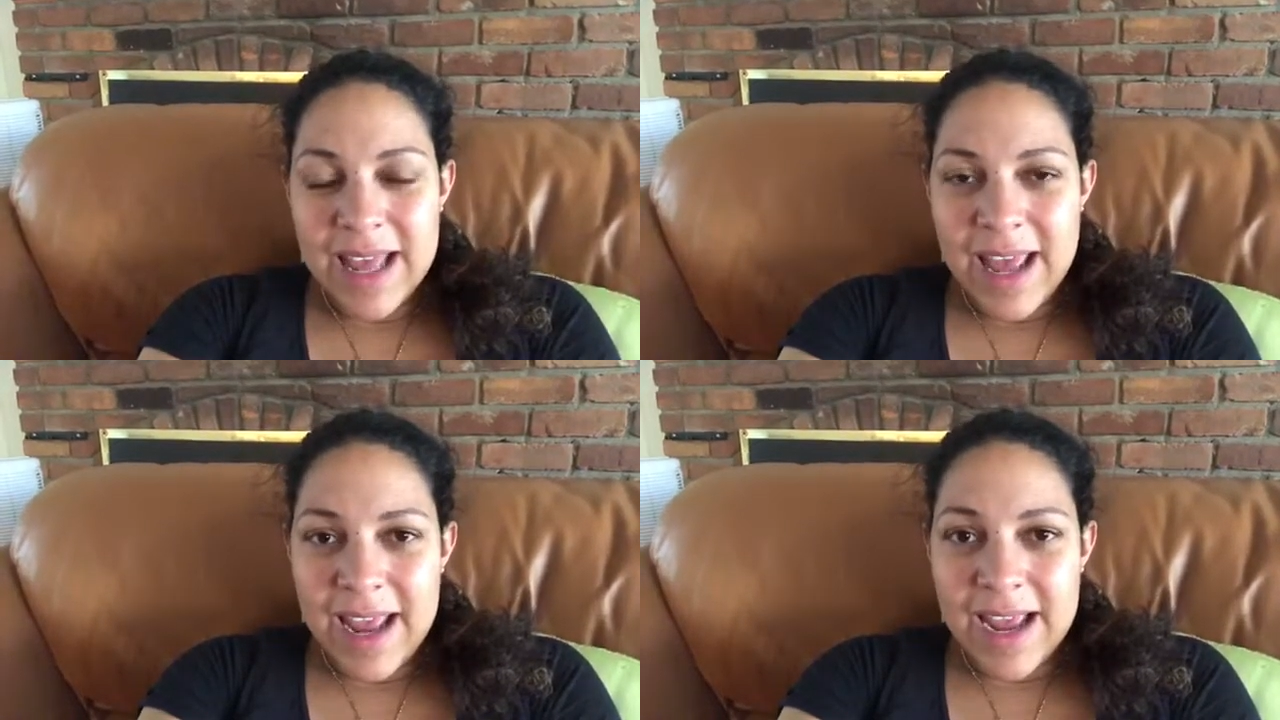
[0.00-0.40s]

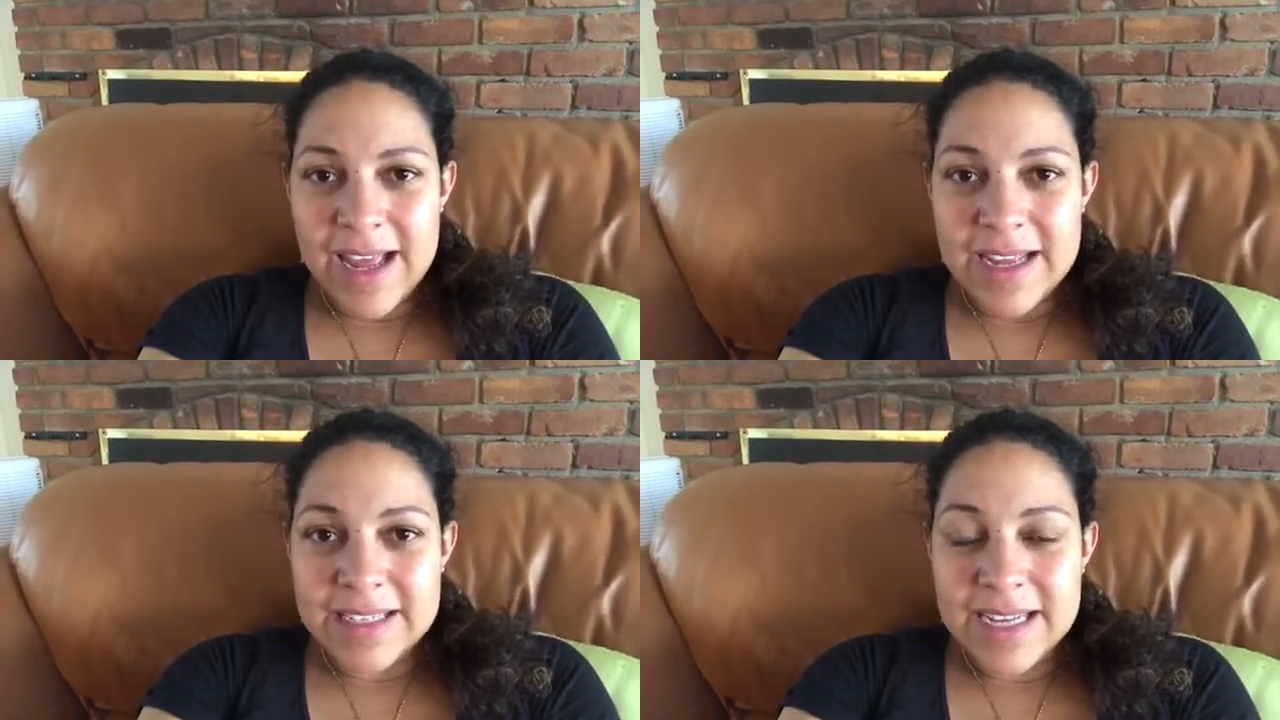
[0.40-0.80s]

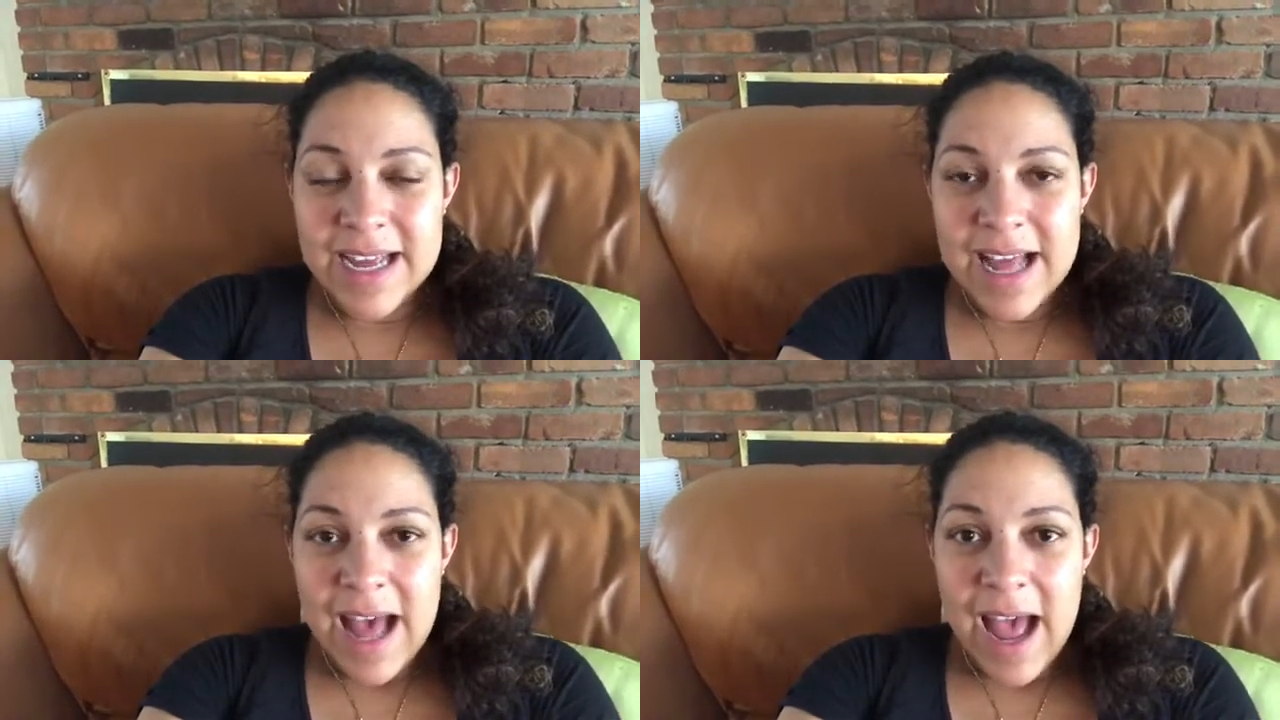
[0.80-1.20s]
And
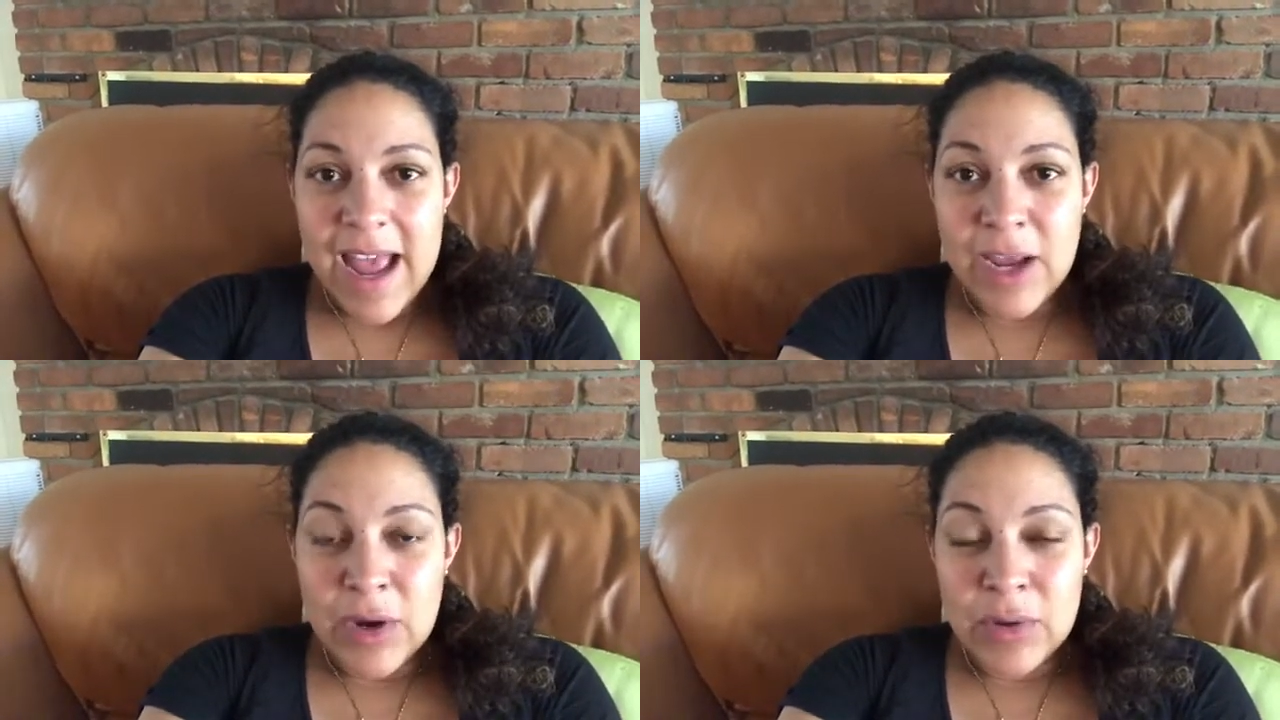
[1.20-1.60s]

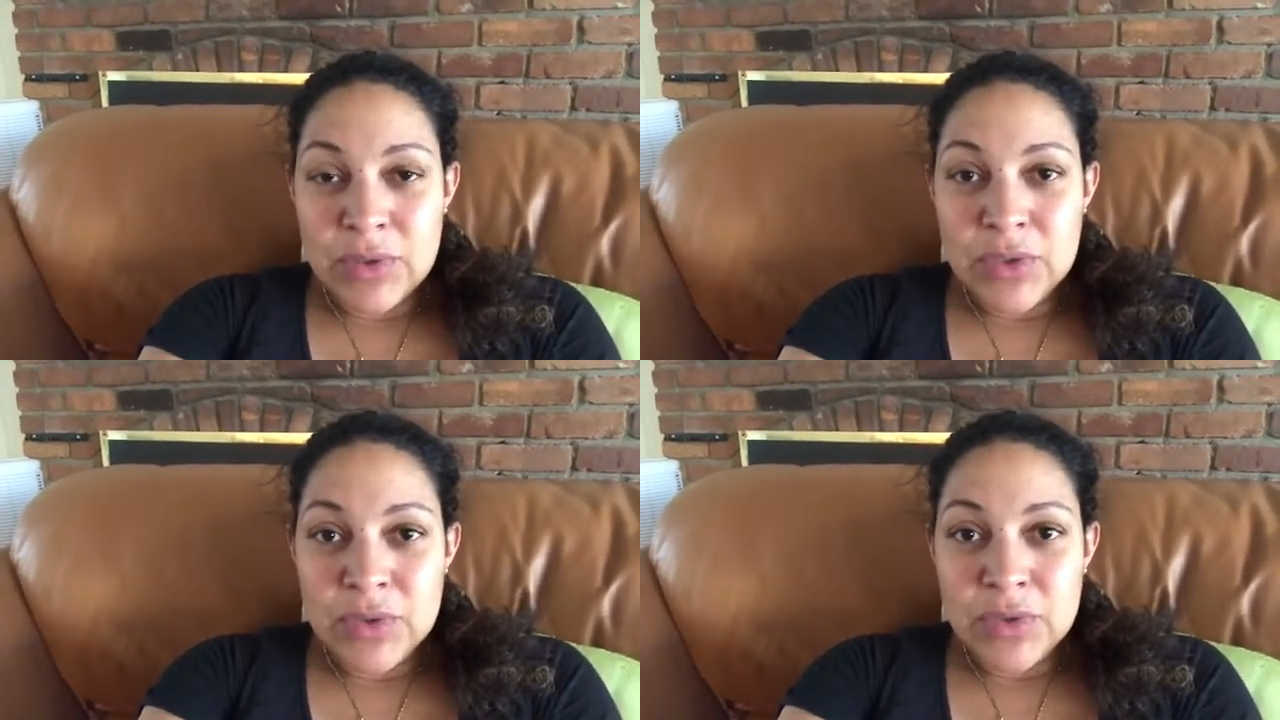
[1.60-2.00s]
I go
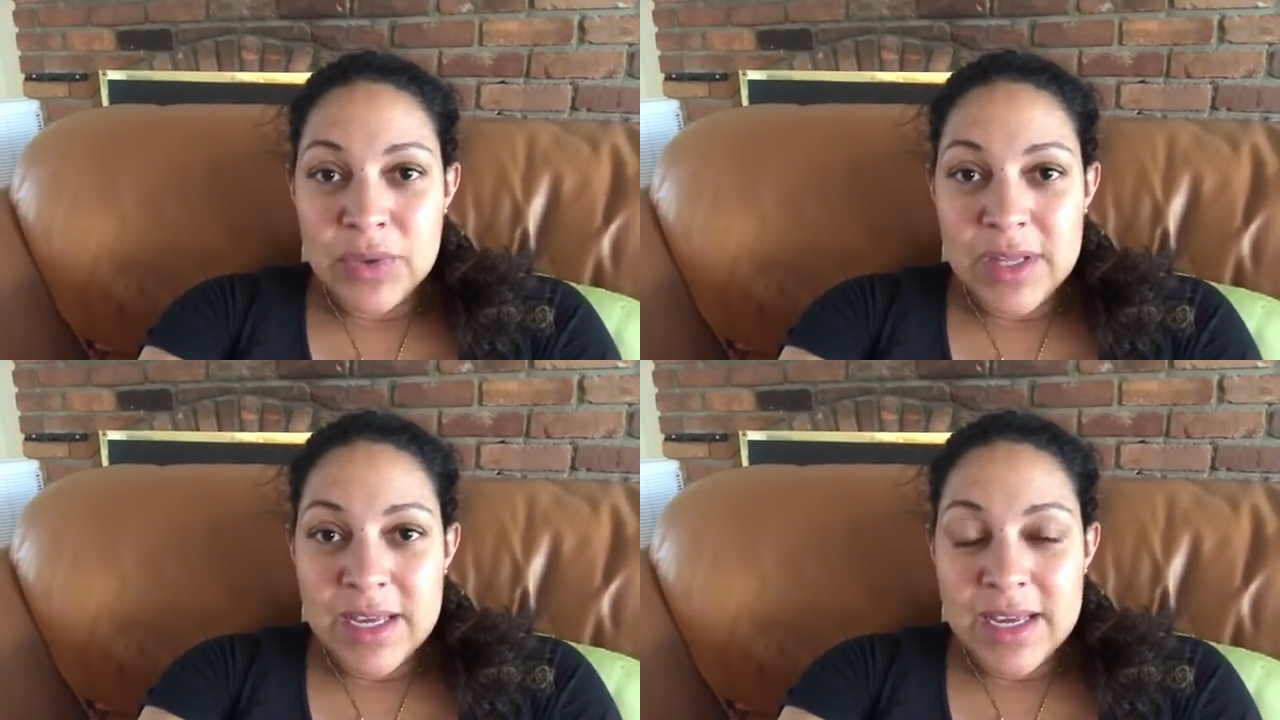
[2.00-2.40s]
to
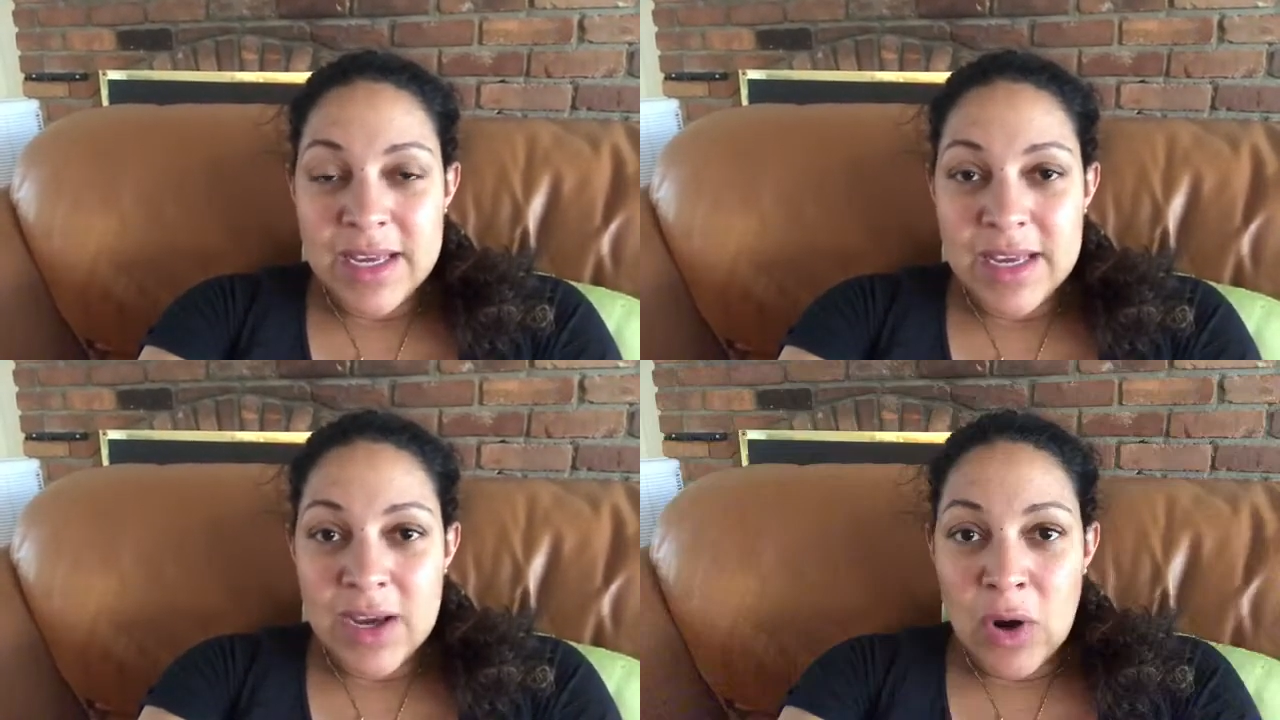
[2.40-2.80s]

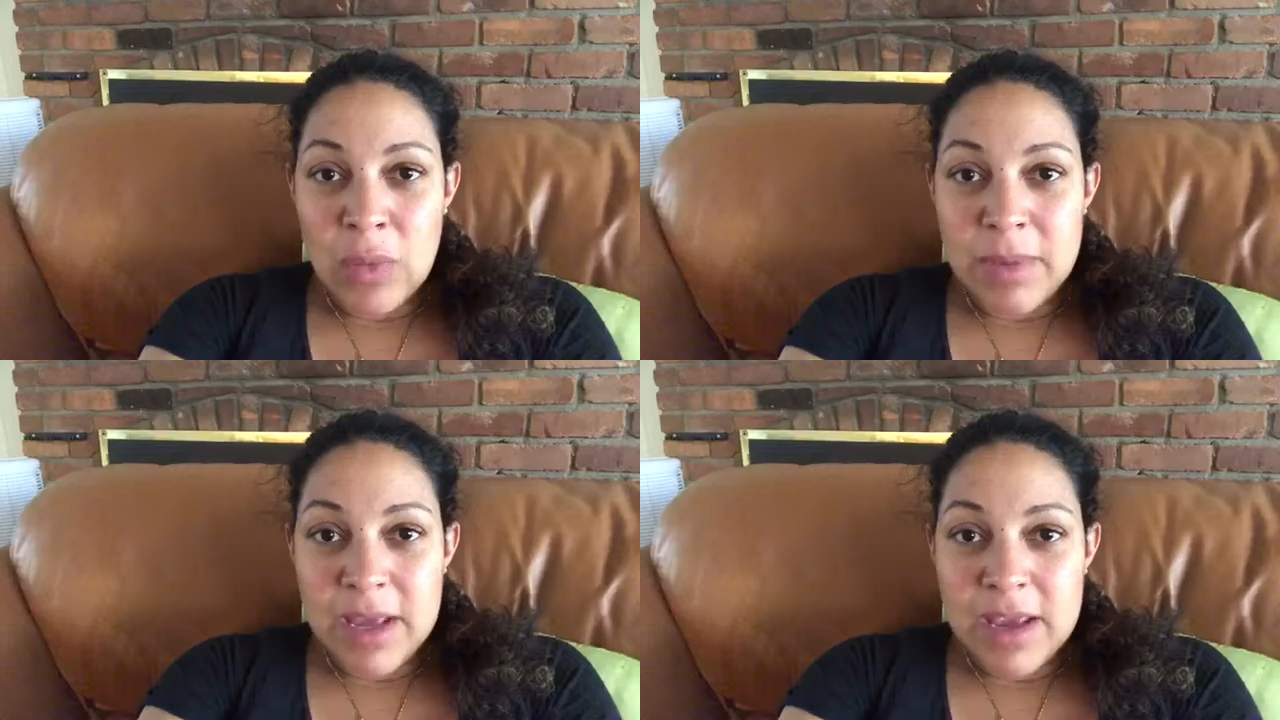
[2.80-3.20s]
the
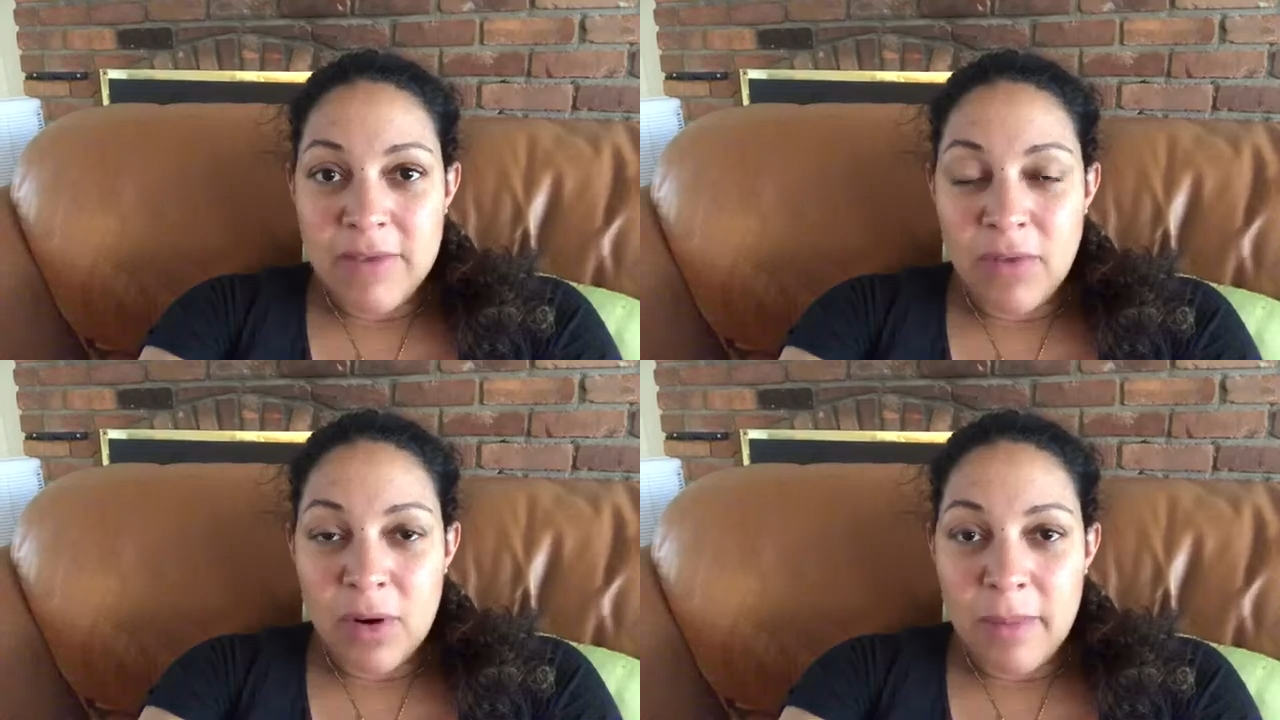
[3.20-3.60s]
OB
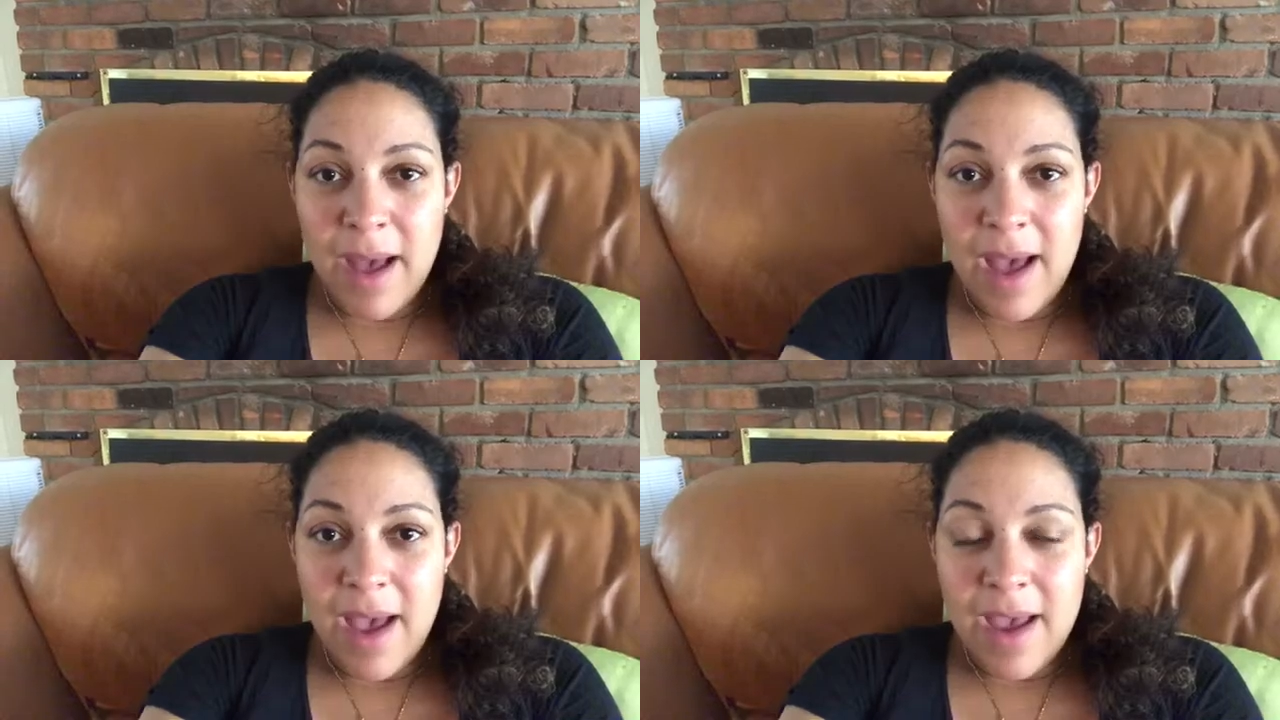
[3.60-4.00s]
for
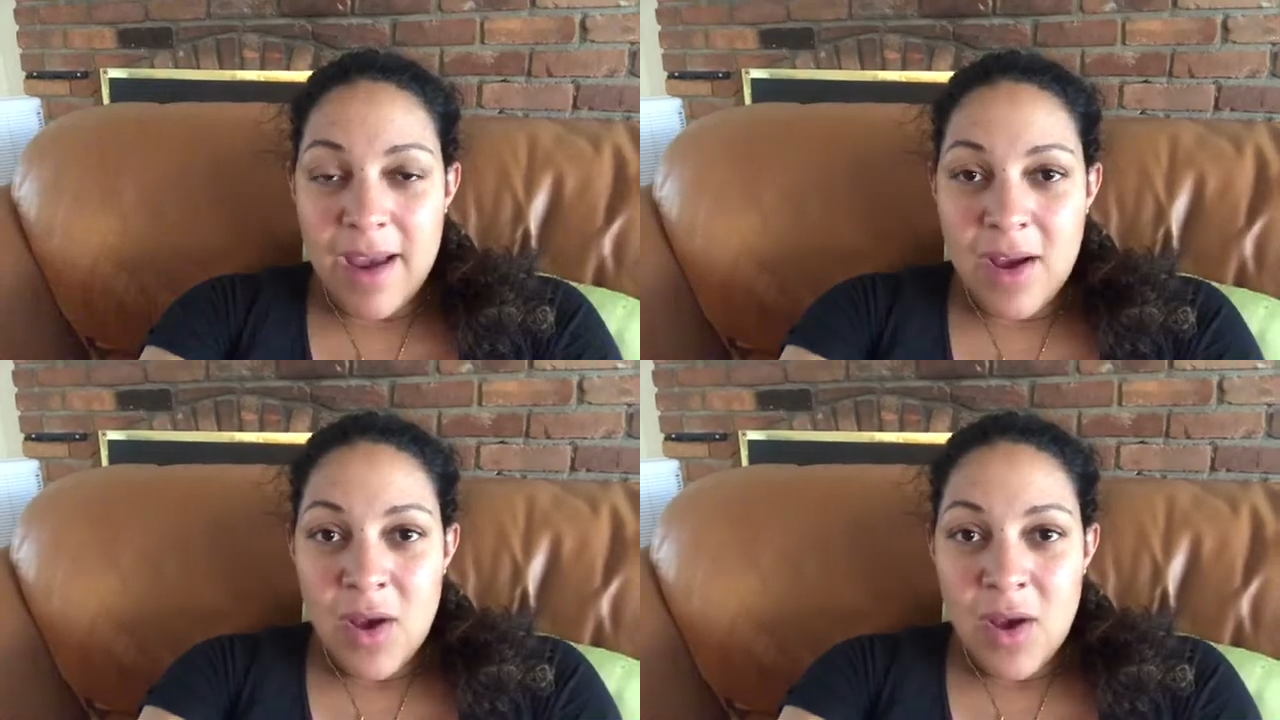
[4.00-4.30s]
my